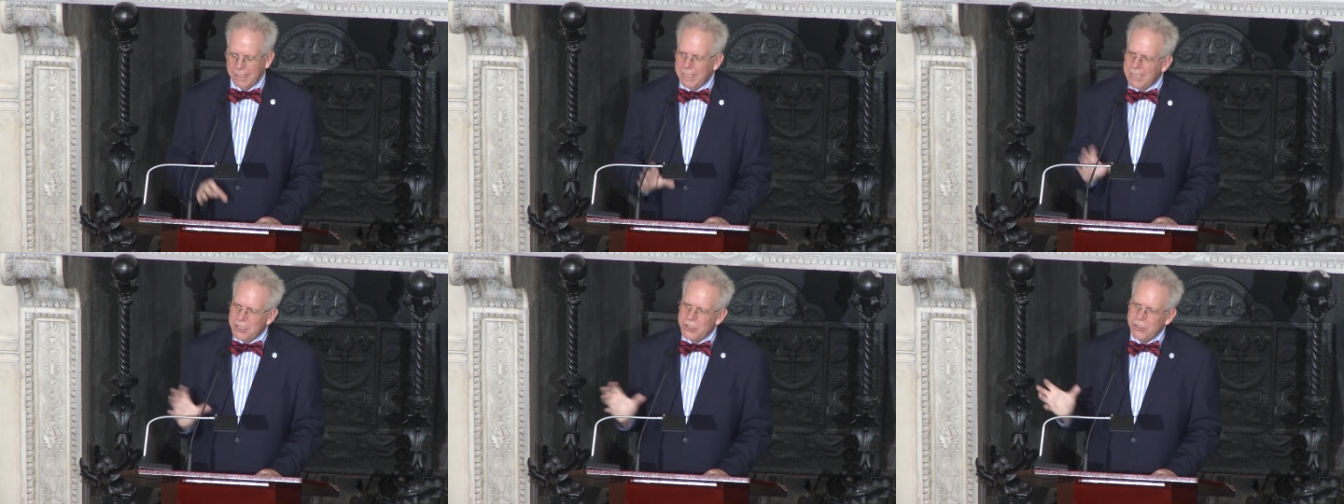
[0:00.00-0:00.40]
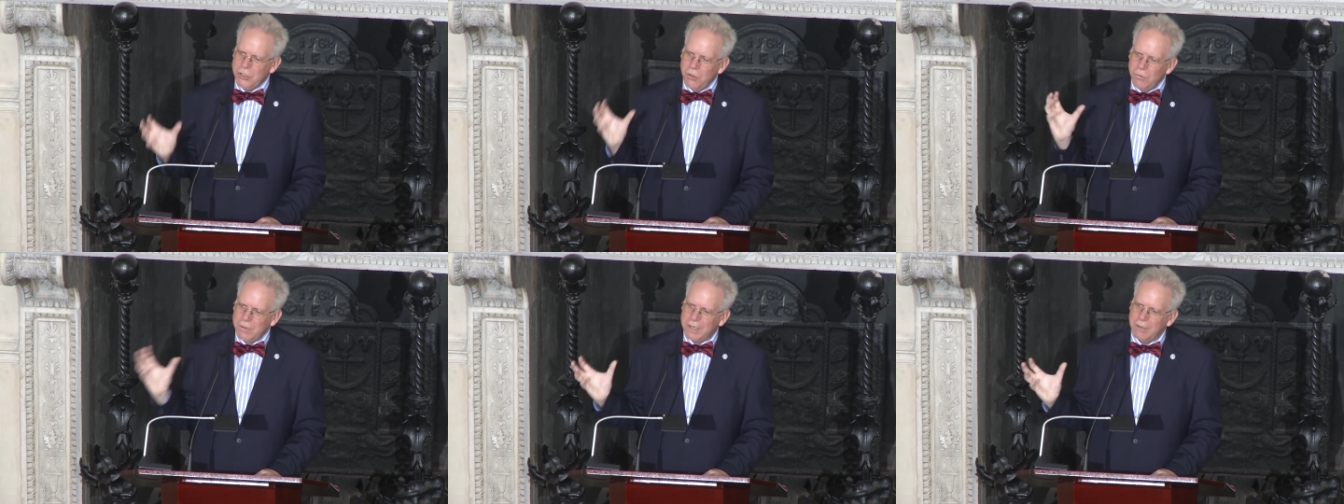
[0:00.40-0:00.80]
Each
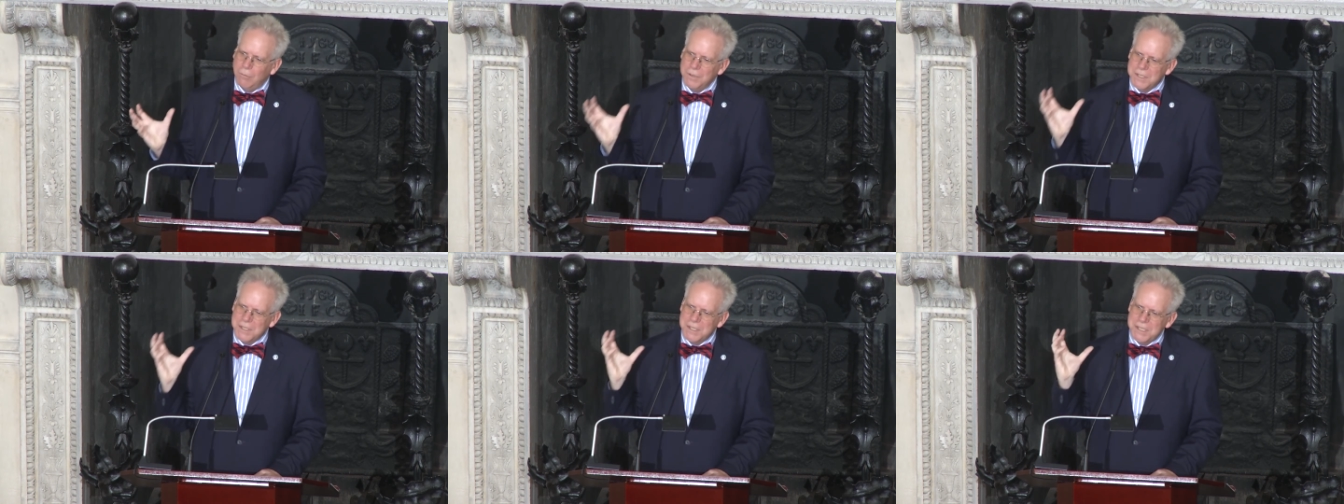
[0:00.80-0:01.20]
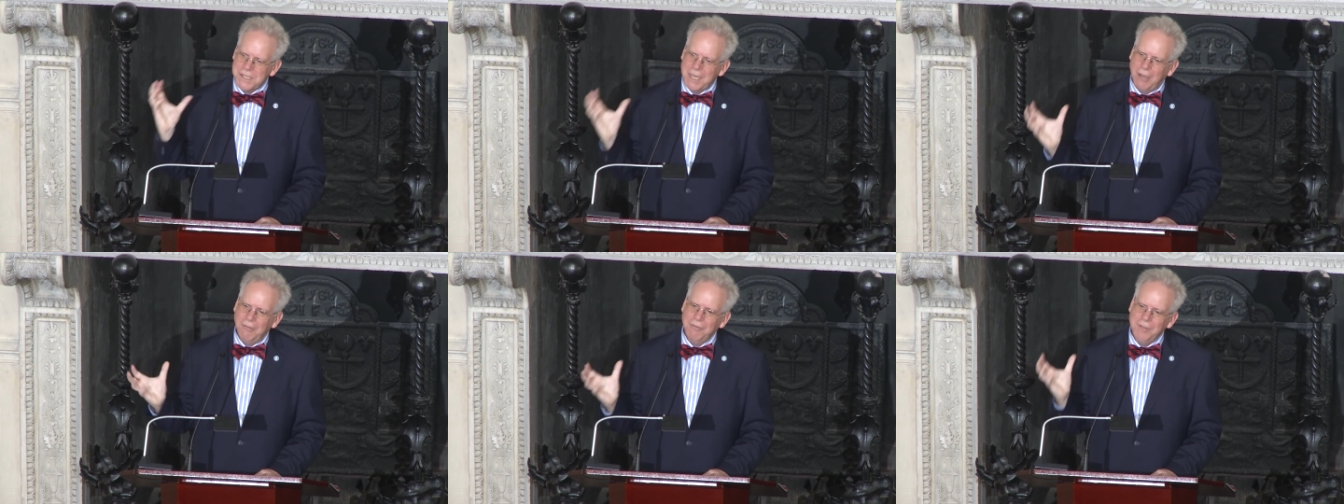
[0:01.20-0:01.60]
unit was a
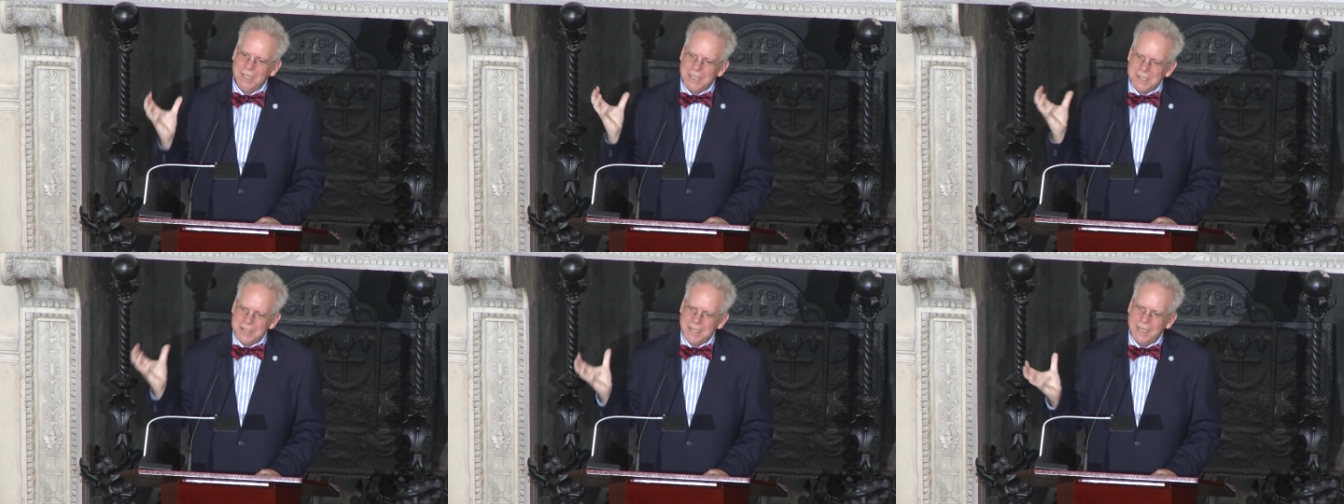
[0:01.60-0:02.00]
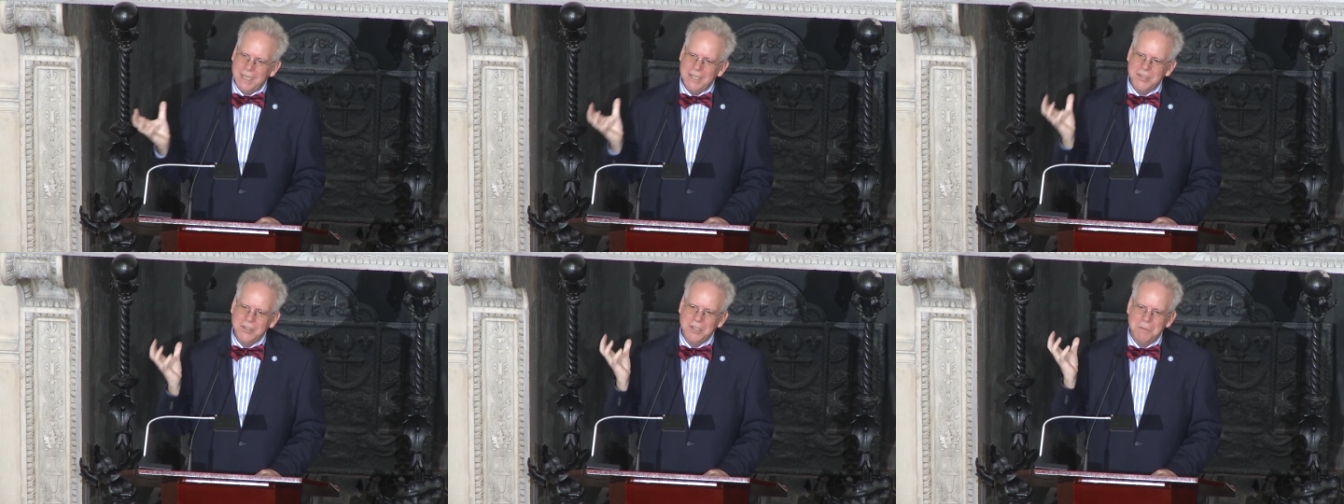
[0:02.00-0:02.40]

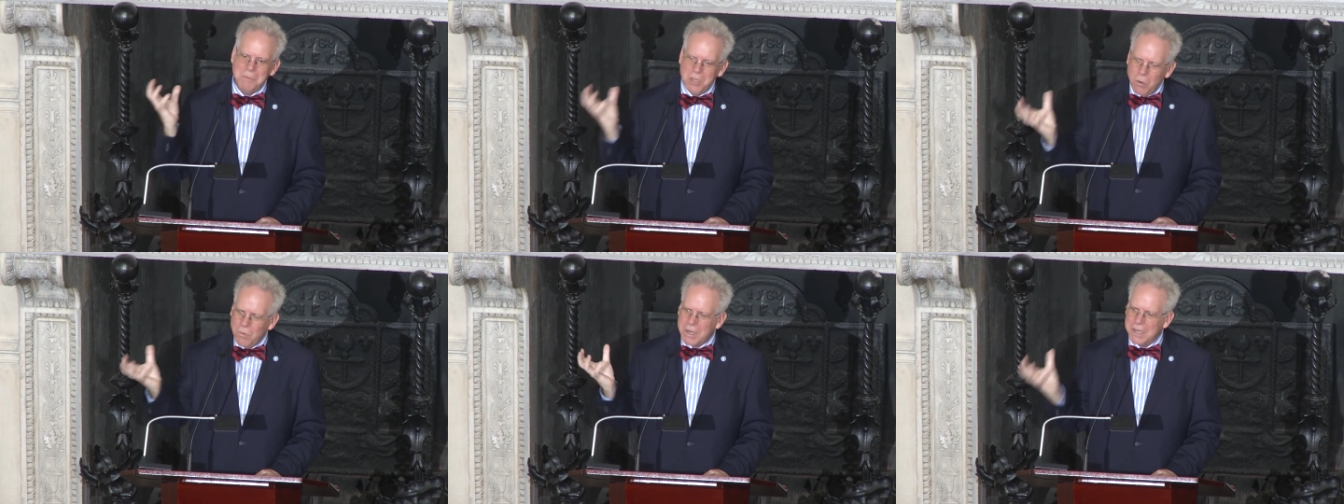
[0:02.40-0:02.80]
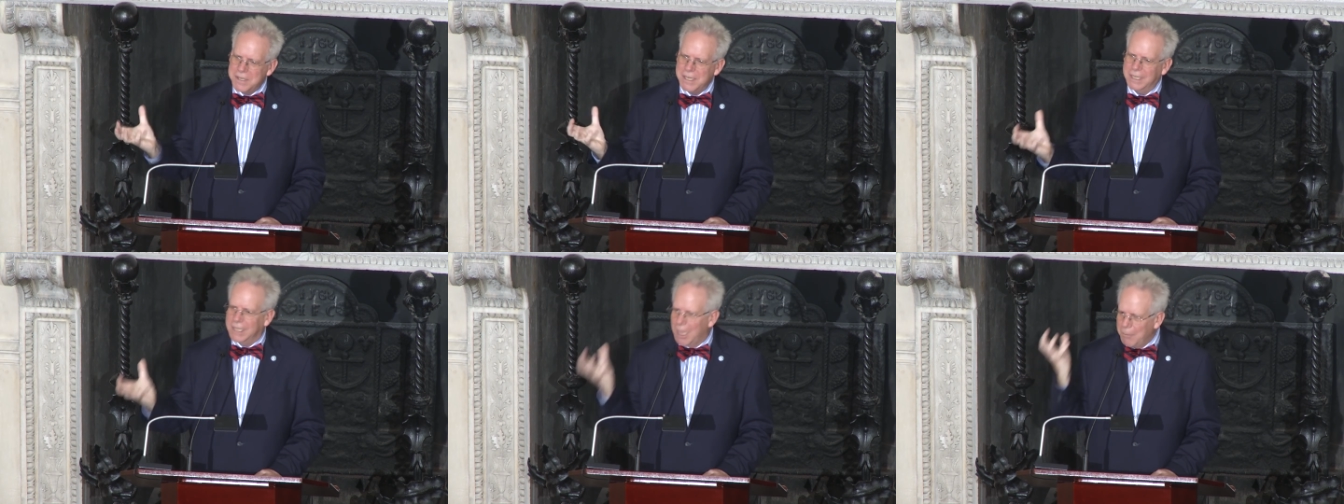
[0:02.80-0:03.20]
self-contained
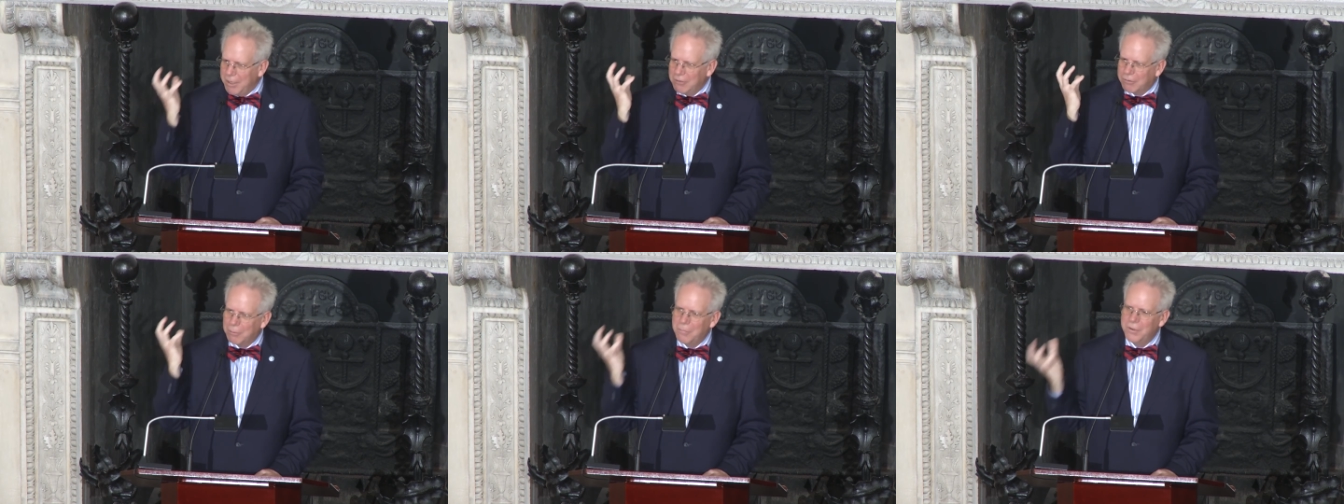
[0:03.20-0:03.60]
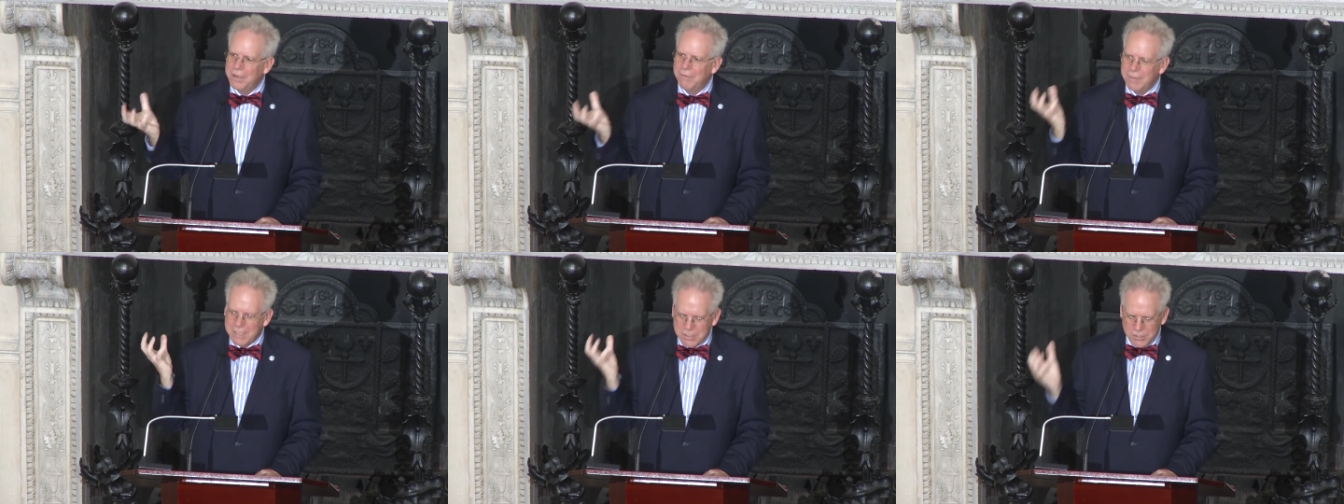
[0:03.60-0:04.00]
community coming from one
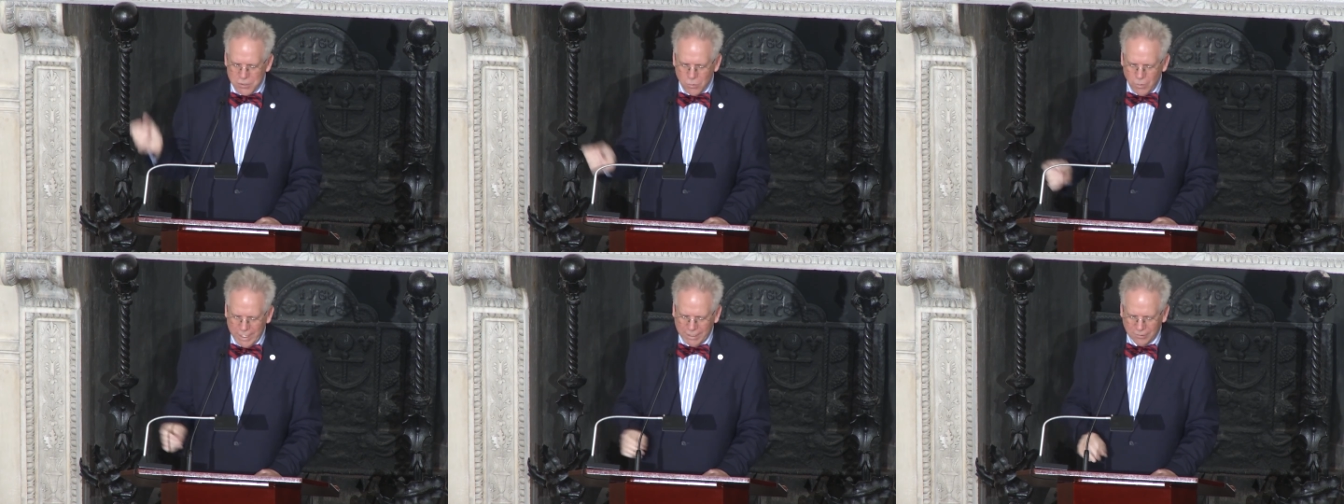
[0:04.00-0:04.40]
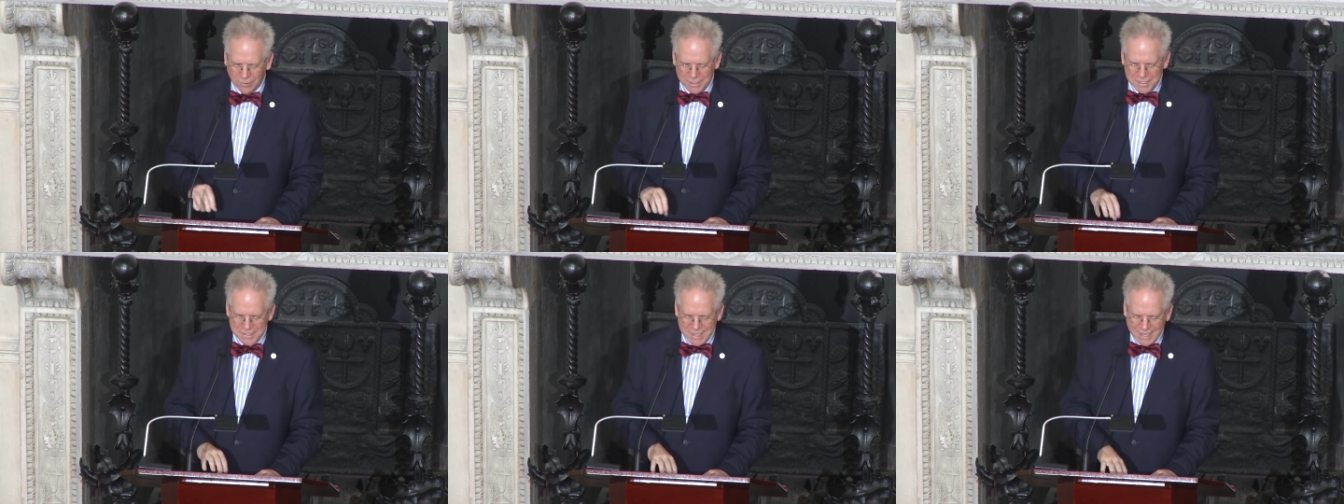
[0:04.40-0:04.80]
of these New
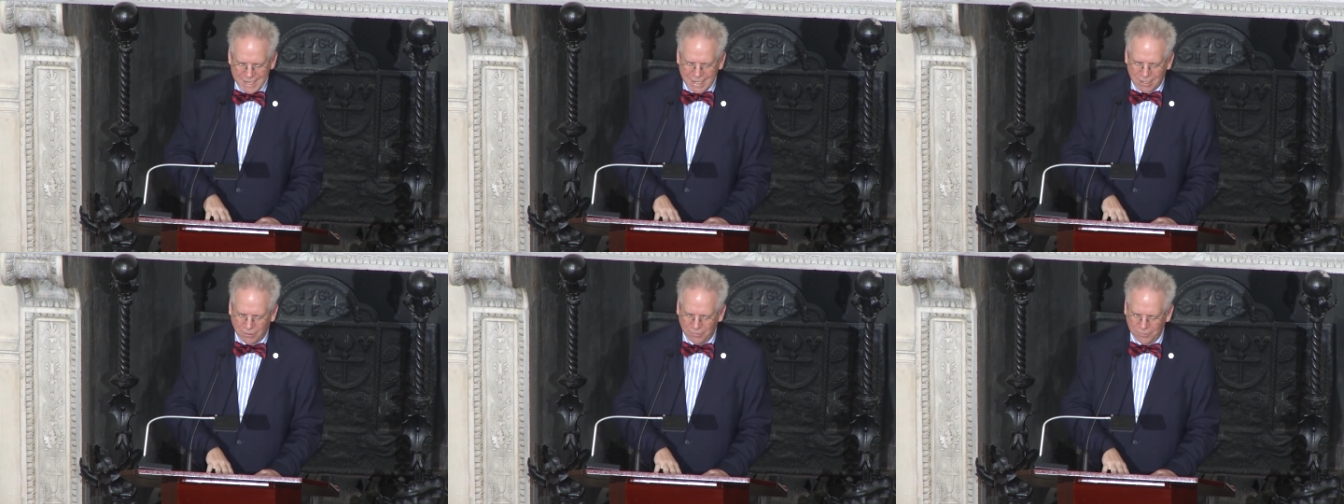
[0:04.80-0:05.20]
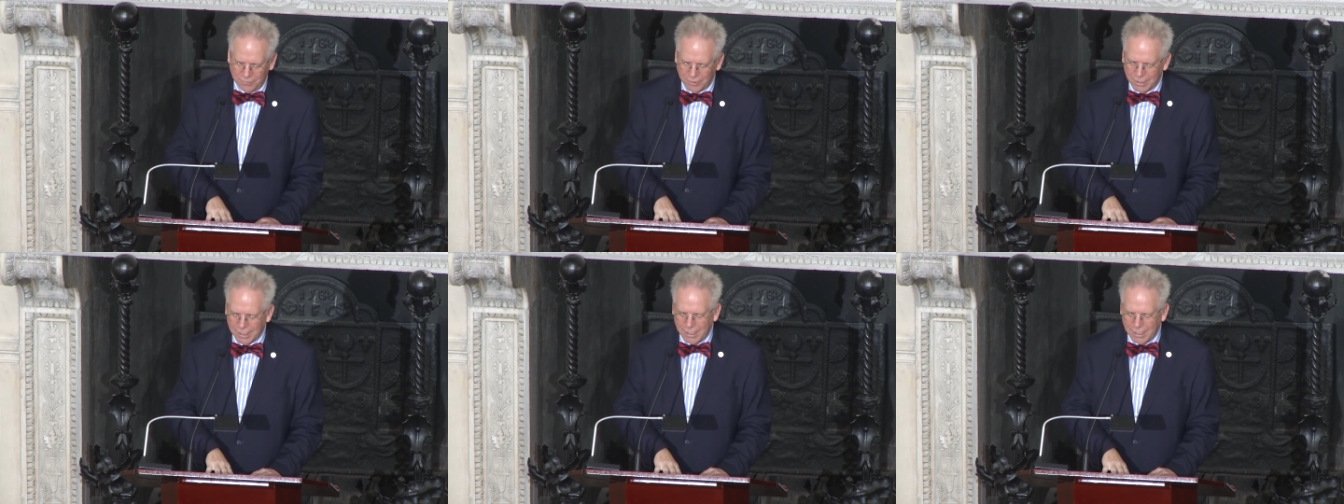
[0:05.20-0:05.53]
England towns.